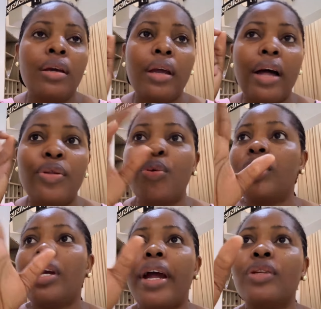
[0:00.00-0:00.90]
one
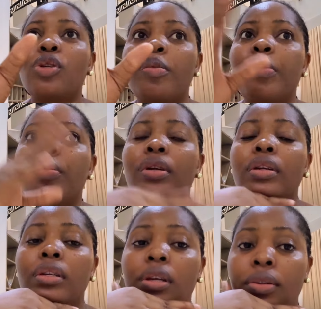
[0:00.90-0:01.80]
you guys saw me putting
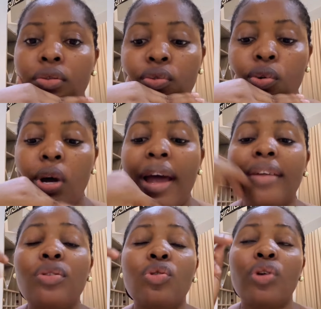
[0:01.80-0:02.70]
it into, I
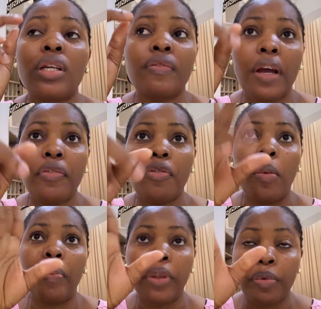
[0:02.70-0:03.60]
had to transfer it from the